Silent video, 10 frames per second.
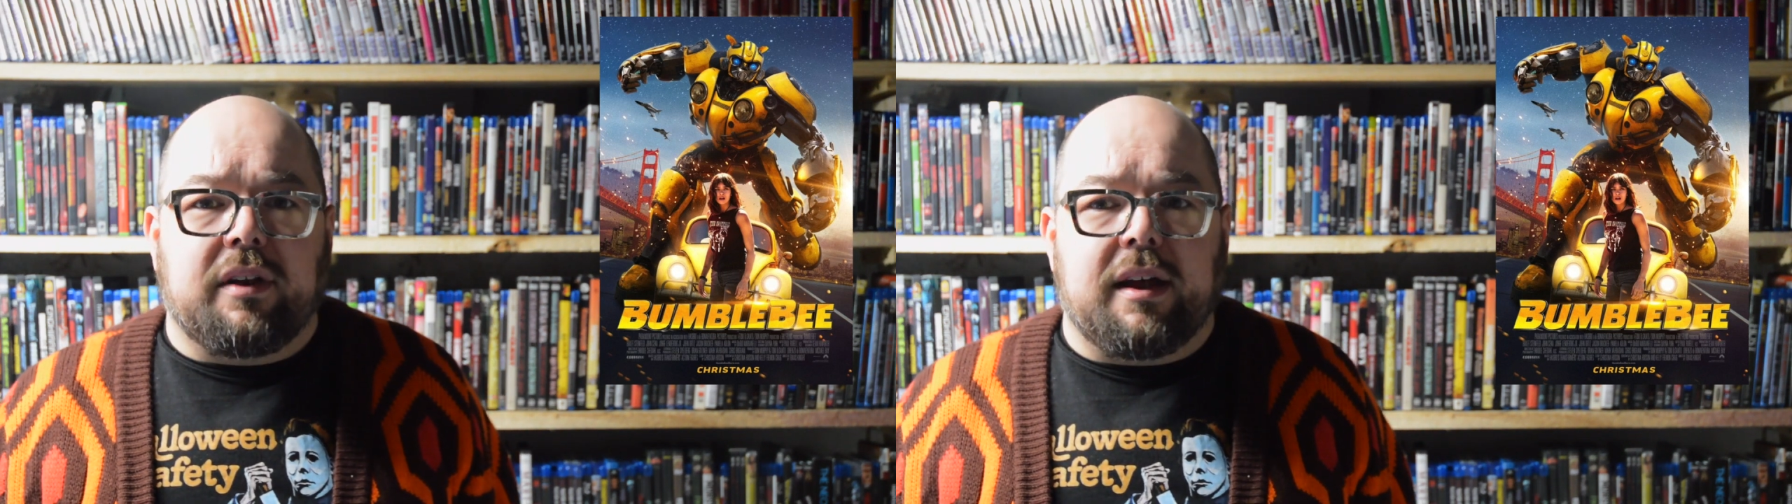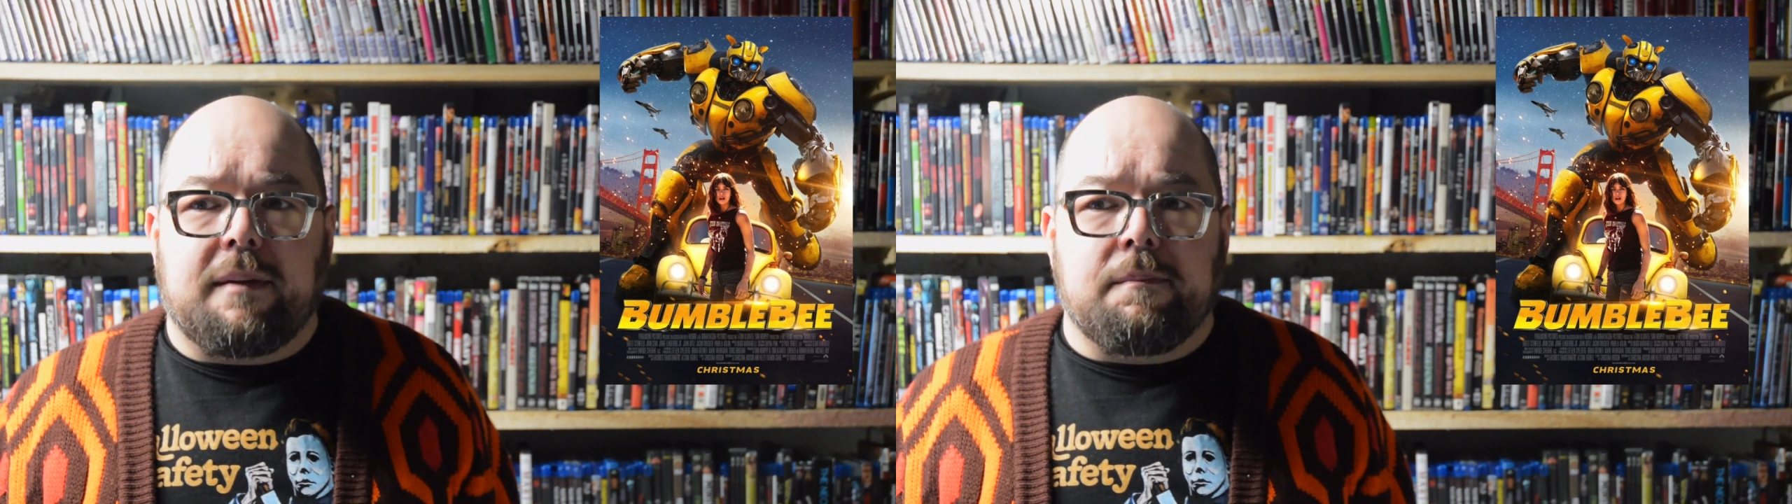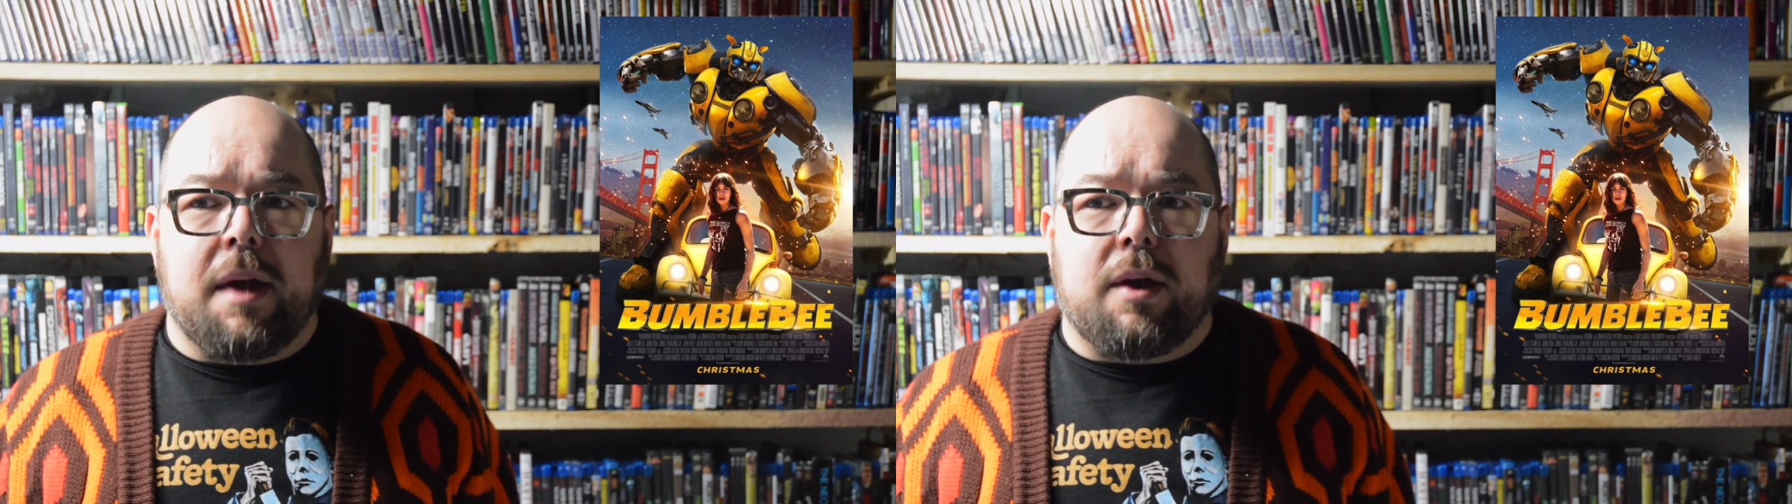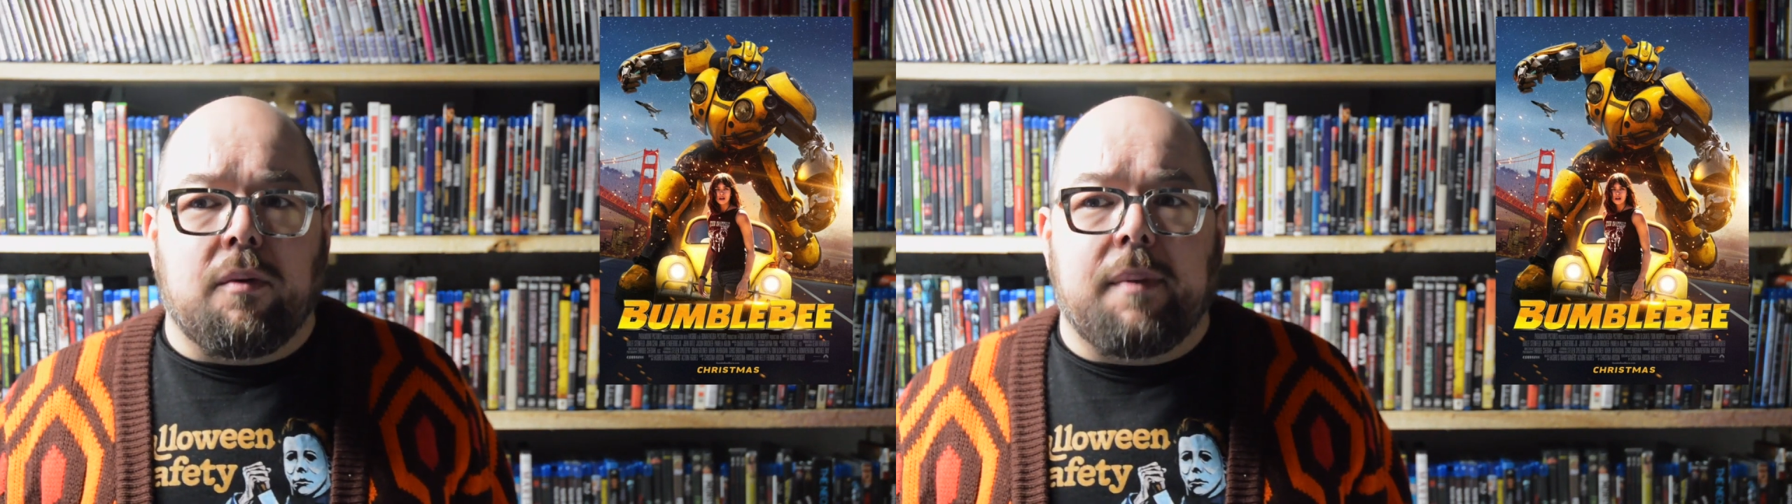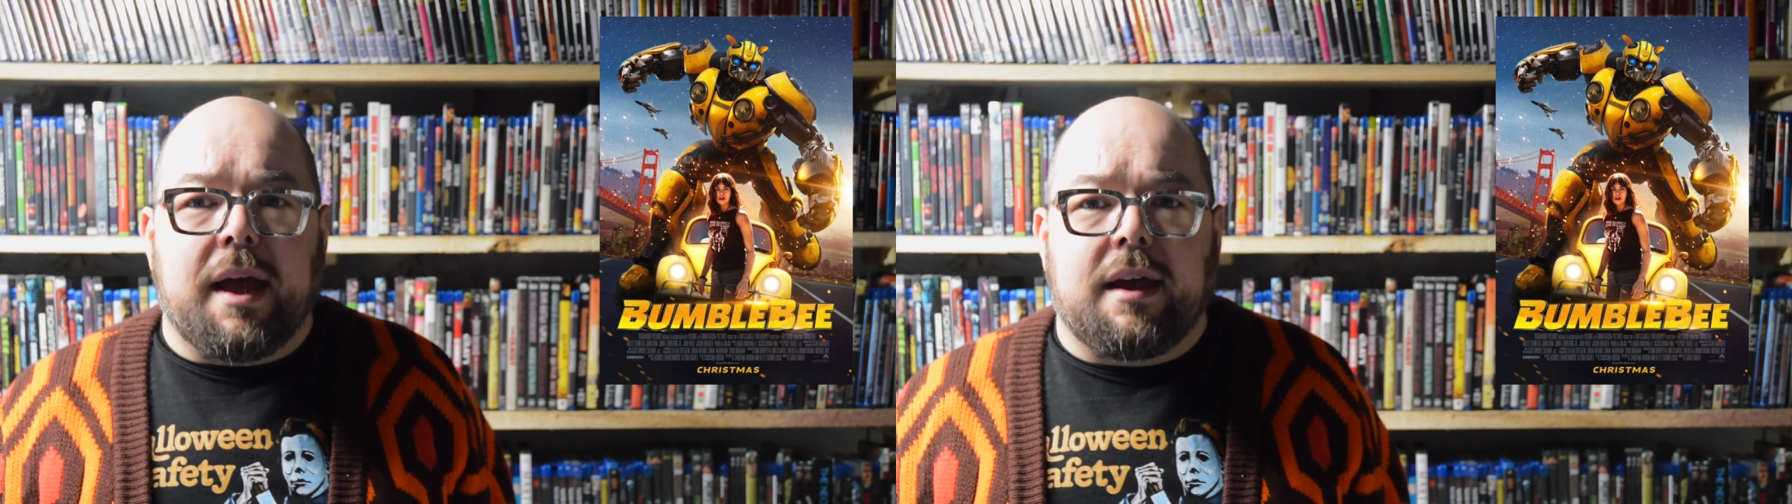like
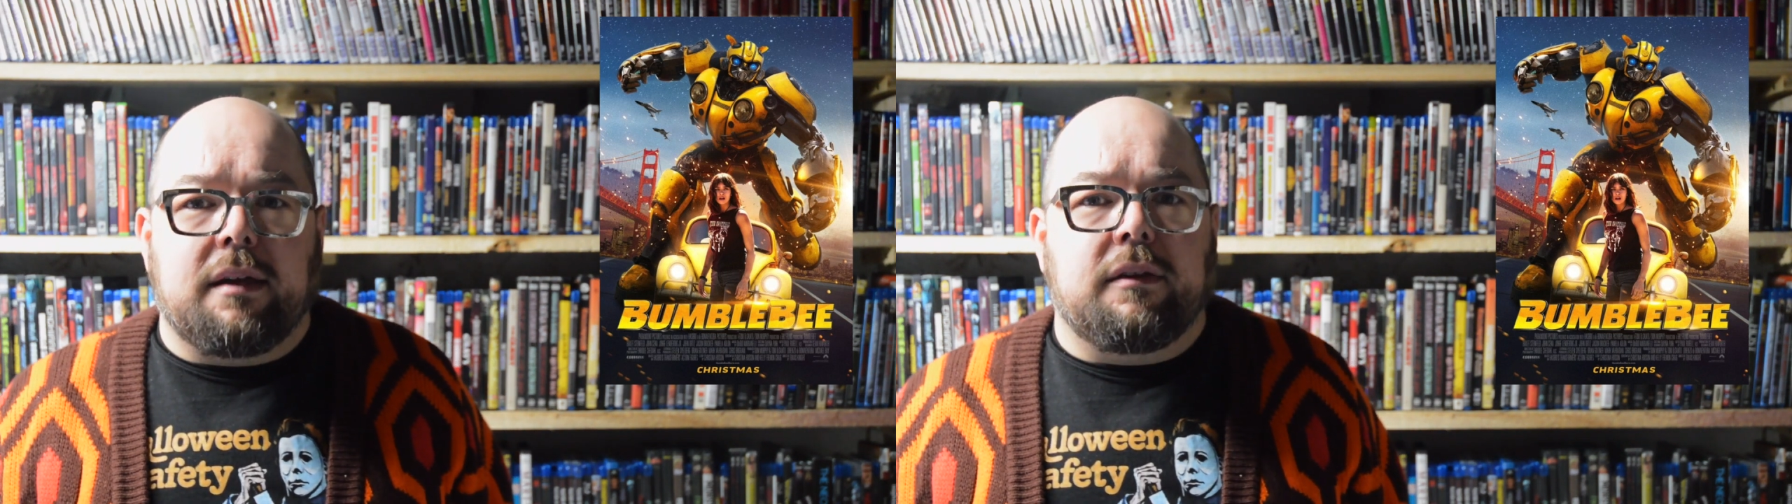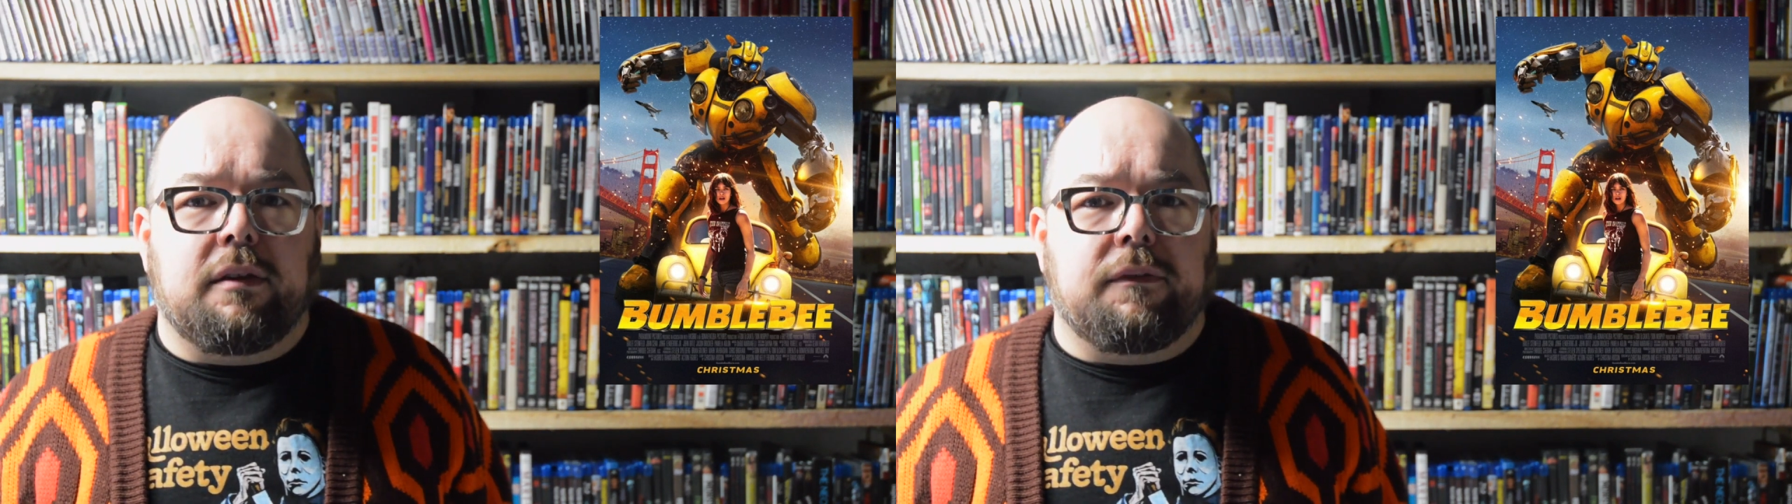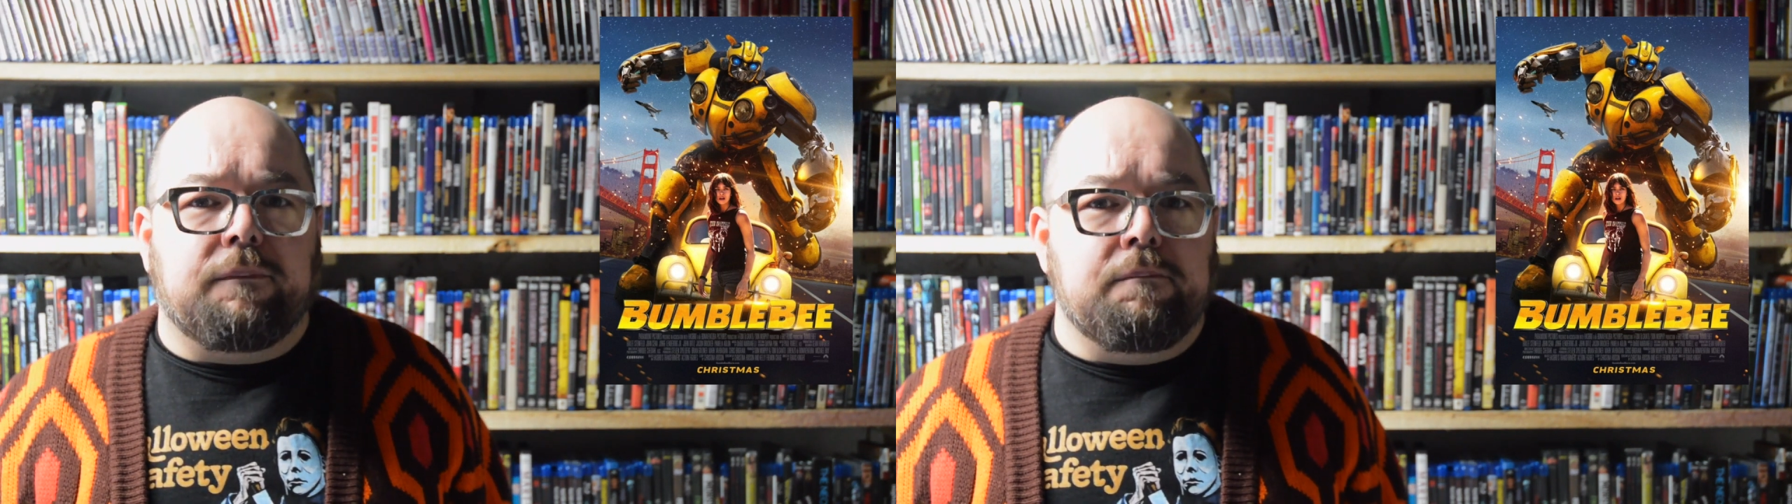Michael Bay at the